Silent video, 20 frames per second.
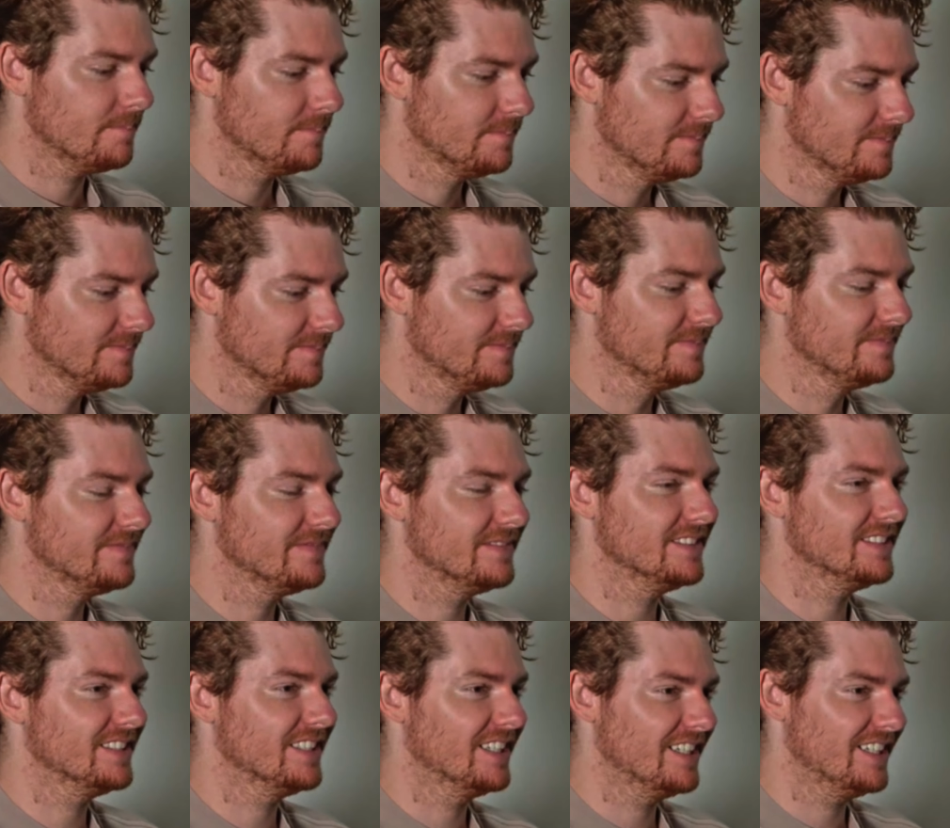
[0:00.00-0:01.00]
And that can
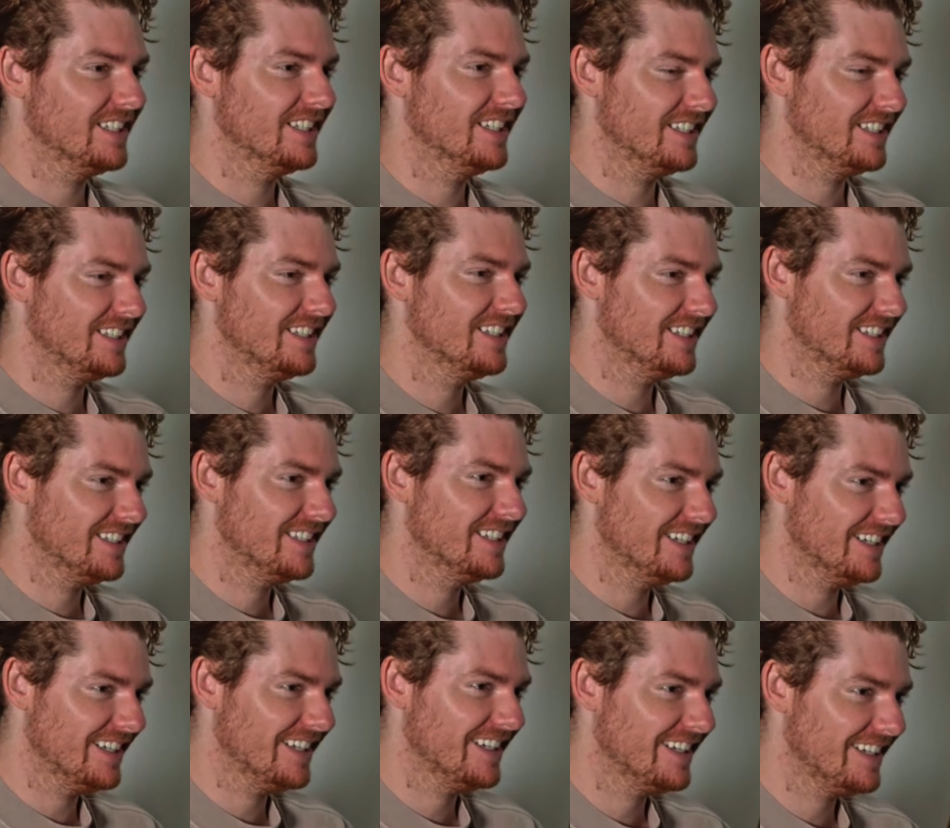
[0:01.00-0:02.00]
just be like, all
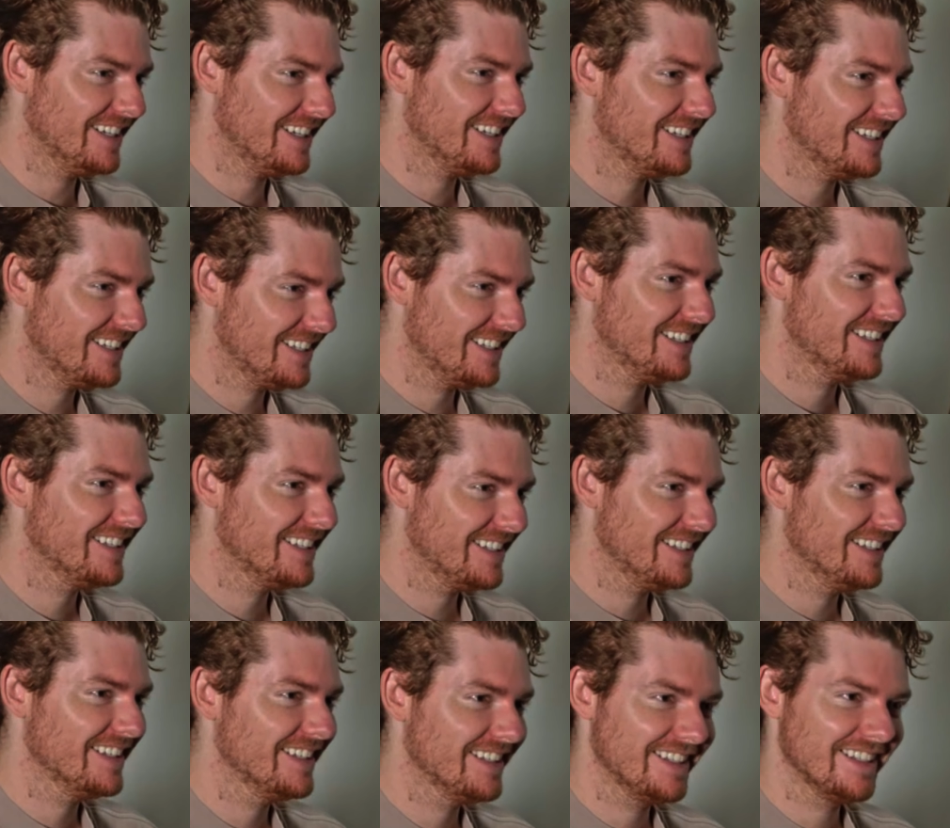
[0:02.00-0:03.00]
right, how are you going to come back
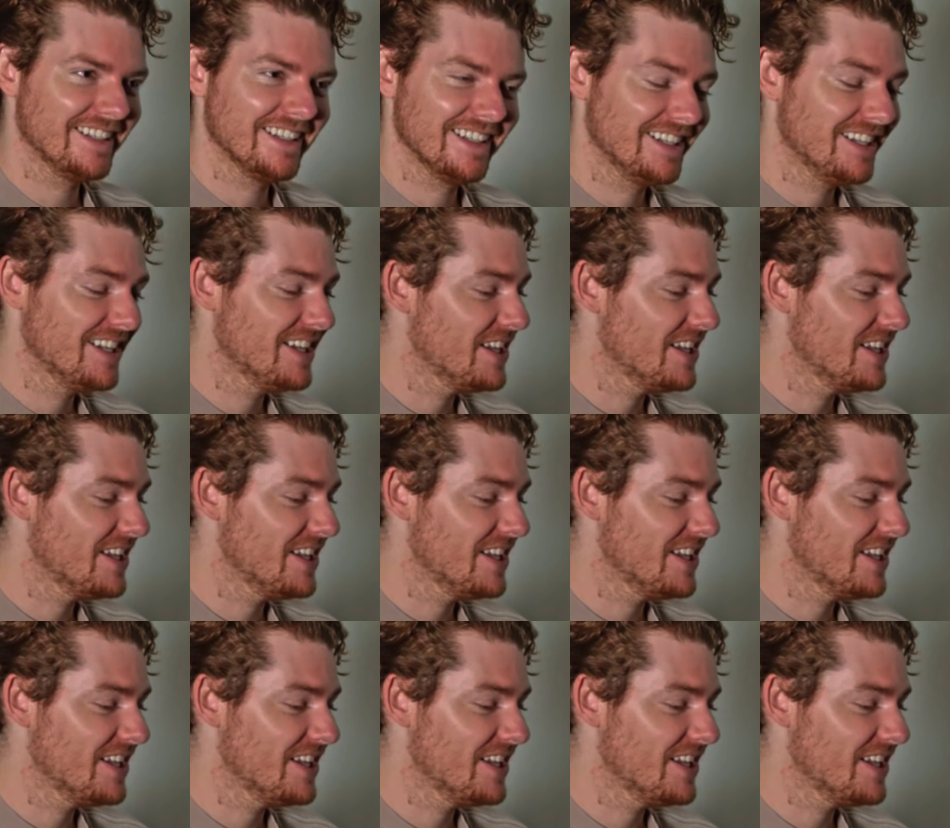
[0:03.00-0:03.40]
from this?